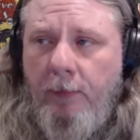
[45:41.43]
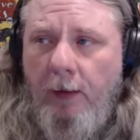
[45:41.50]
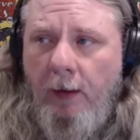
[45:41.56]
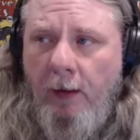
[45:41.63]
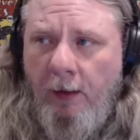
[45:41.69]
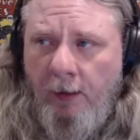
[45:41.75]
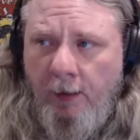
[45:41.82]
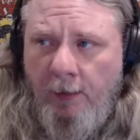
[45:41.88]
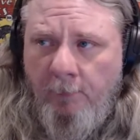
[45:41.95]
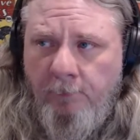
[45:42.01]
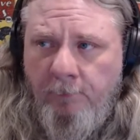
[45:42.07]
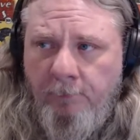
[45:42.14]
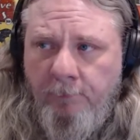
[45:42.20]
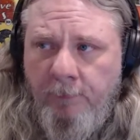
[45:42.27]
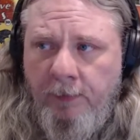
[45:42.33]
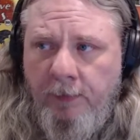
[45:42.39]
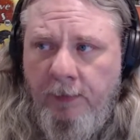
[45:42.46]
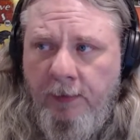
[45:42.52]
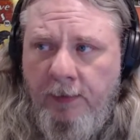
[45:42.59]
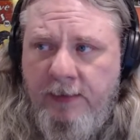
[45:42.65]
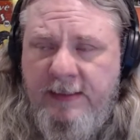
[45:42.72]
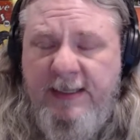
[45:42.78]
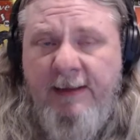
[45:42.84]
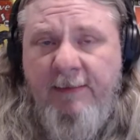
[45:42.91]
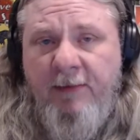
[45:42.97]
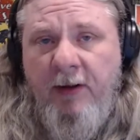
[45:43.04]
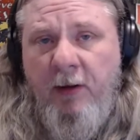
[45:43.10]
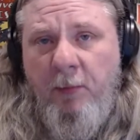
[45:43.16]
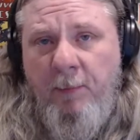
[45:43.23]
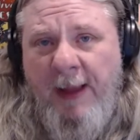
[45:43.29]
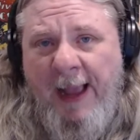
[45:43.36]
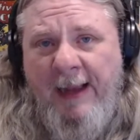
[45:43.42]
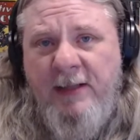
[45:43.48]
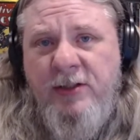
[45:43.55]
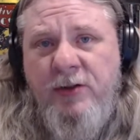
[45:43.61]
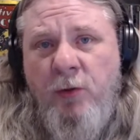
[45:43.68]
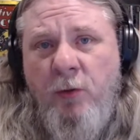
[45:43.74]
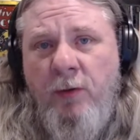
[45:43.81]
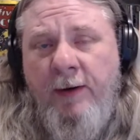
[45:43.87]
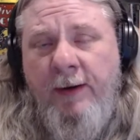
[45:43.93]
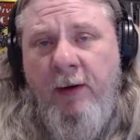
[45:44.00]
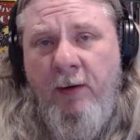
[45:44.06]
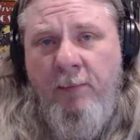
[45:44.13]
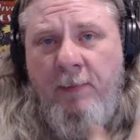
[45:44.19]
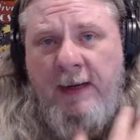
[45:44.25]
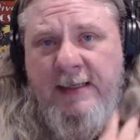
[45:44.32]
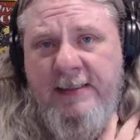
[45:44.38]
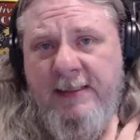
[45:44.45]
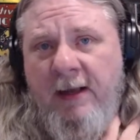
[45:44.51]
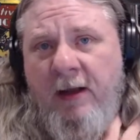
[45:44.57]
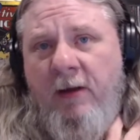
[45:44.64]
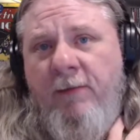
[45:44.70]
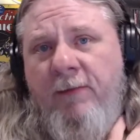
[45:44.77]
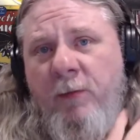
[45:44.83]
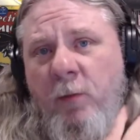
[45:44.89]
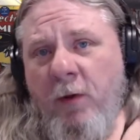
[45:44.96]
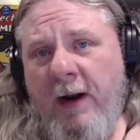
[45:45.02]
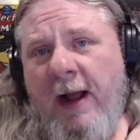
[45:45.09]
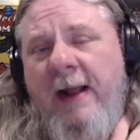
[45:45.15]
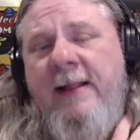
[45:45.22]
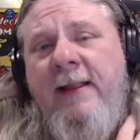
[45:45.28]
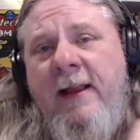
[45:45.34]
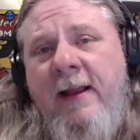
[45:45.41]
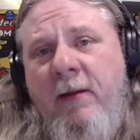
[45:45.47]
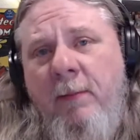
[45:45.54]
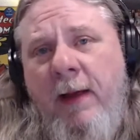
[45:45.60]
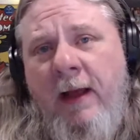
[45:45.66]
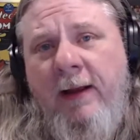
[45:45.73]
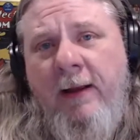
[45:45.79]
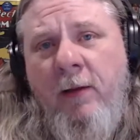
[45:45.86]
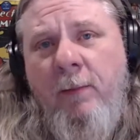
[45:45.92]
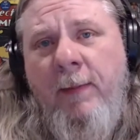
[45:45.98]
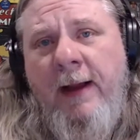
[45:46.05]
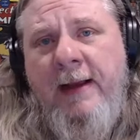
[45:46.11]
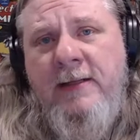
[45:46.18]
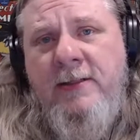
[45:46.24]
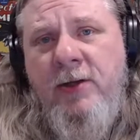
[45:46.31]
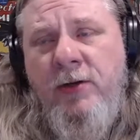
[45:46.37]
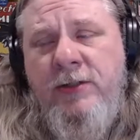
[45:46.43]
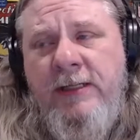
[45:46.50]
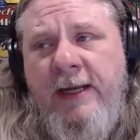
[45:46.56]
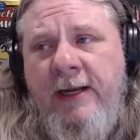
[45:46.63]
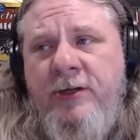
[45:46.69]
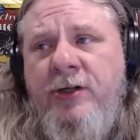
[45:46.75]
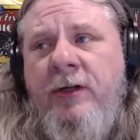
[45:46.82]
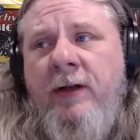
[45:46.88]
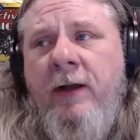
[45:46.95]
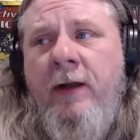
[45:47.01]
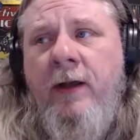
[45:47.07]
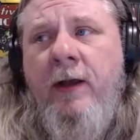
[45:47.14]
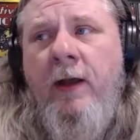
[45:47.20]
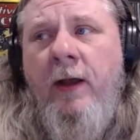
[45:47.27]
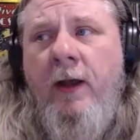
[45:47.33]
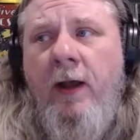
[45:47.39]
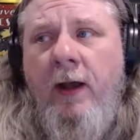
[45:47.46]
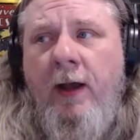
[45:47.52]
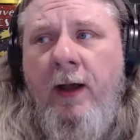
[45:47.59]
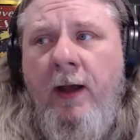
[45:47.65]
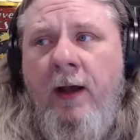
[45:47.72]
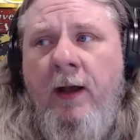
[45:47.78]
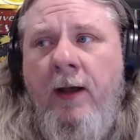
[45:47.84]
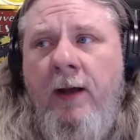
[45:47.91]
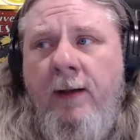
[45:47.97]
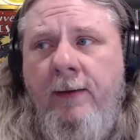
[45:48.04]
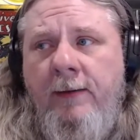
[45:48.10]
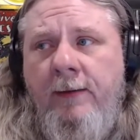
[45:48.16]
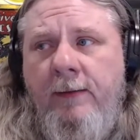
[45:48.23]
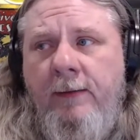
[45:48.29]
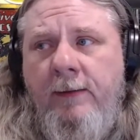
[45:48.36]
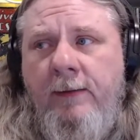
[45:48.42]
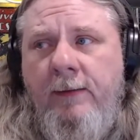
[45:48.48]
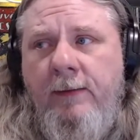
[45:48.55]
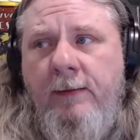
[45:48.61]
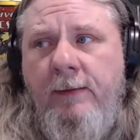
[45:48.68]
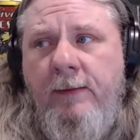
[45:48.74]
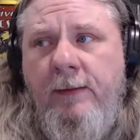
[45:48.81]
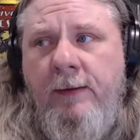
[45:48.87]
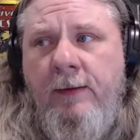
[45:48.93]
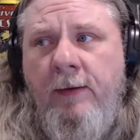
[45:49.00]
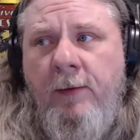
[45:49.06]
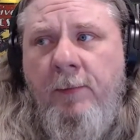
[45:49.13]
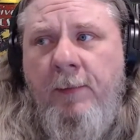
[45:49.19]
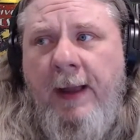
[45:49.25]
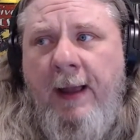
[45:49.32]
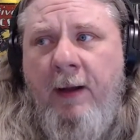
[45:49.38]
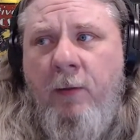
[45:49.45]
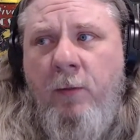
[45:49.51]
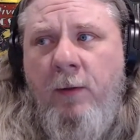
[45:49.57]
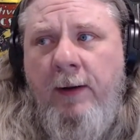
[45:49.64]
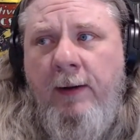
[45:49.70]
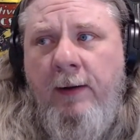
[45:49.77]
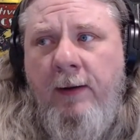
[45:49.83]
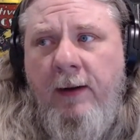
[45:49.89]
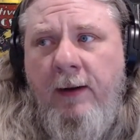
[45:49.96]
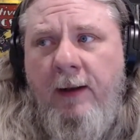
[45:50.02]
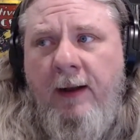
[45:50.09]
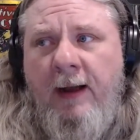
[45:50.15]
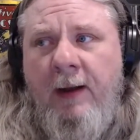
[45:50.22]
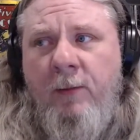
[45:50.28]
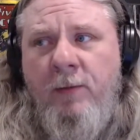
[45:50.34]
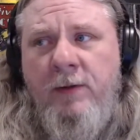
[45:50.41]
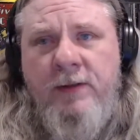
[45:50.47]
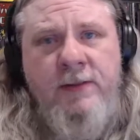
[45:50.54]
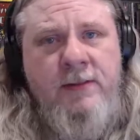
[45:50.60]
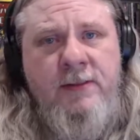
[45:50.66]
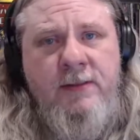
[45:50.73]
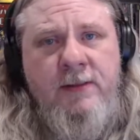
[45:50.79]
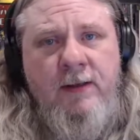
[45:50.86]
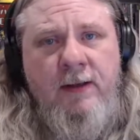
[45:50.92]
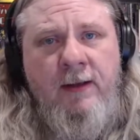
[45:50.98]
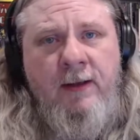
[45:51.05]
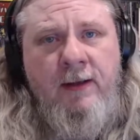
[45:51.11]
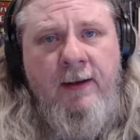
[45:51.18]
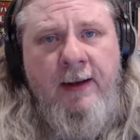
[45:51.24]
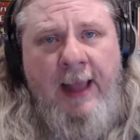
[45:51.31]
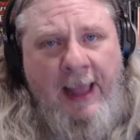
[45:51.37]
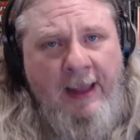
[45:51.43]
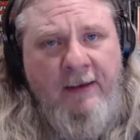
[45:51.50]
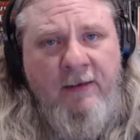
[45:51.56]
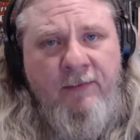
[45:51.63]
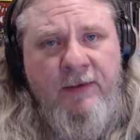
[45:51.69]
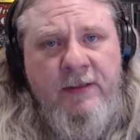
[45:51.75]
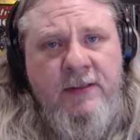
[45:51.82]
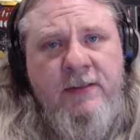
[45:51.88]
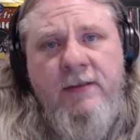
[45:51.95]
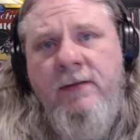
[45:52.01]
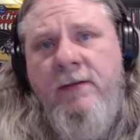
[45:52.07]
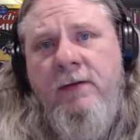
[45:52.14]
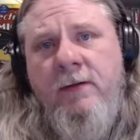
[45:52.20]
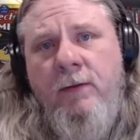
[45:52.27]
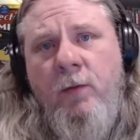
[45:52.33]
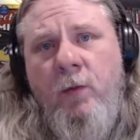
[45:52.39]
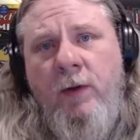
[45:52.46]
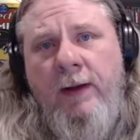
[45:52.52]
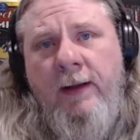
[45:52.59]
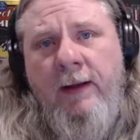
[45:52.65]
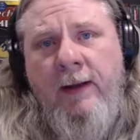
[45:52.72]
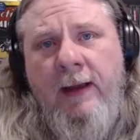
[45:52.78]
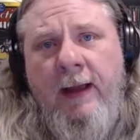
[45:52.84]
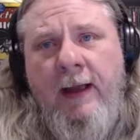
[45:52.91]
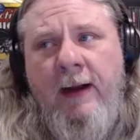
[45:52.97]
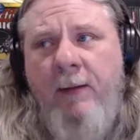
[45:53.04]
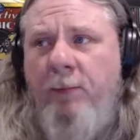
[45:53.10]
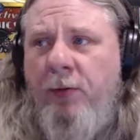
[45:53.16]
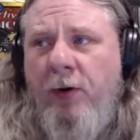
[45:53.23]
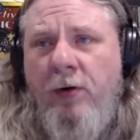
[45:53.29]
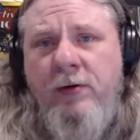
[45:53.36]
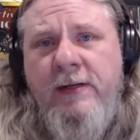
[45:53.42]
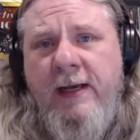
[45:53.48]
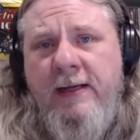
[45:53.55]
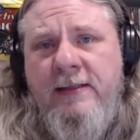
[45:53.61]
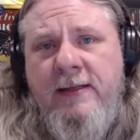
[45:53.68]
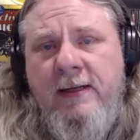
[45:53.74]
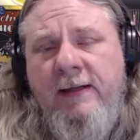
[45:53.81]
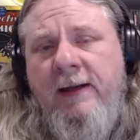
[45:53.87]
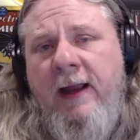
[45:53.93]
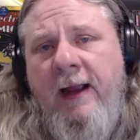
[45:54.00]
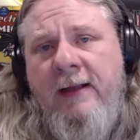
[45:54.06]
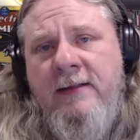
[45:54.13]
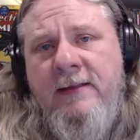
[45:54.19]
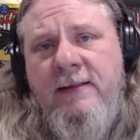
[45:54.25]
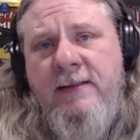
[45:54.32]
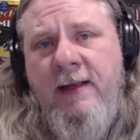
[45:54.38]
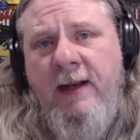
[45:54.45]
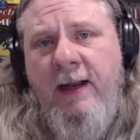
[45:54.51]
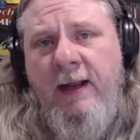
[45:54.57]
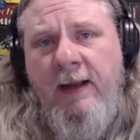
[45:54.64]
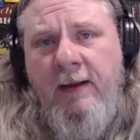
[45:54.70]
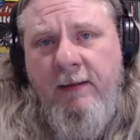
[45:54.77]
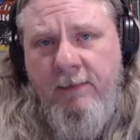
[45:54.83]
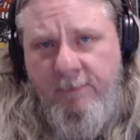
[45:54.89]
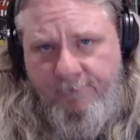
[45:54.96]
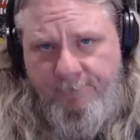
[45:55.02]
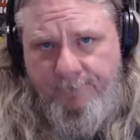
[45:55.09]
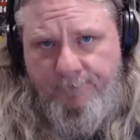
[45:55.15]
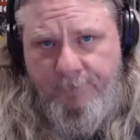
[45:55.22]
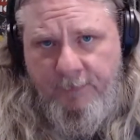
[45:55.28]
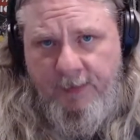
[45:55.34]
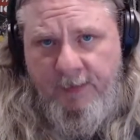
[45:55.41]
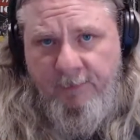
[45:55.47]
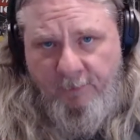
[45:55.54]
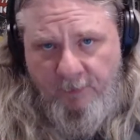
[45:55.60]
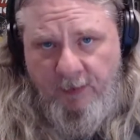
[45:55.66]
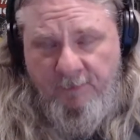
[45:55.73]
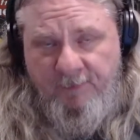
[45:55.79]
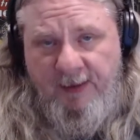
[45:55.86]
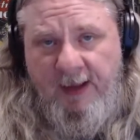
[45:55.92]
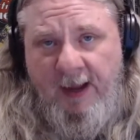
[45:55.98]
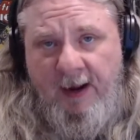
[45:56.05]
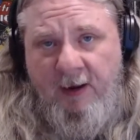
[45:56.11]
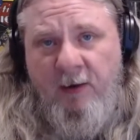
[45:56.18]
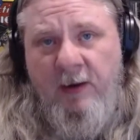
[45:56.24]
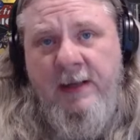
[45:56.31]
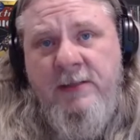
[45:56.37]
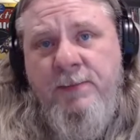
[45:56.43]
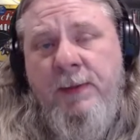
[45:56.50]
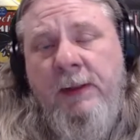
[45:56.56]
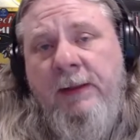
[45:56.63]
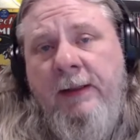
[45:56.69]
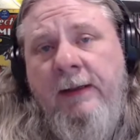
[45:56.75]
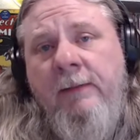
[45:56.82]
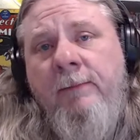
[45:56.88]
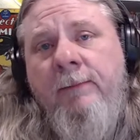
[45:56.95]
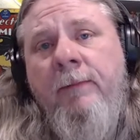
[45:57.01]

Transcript: To give a little backstory on myself and what I think about guilt by association, you know, back when I was an activist, we had a protest in Kansas City in front of the IRS building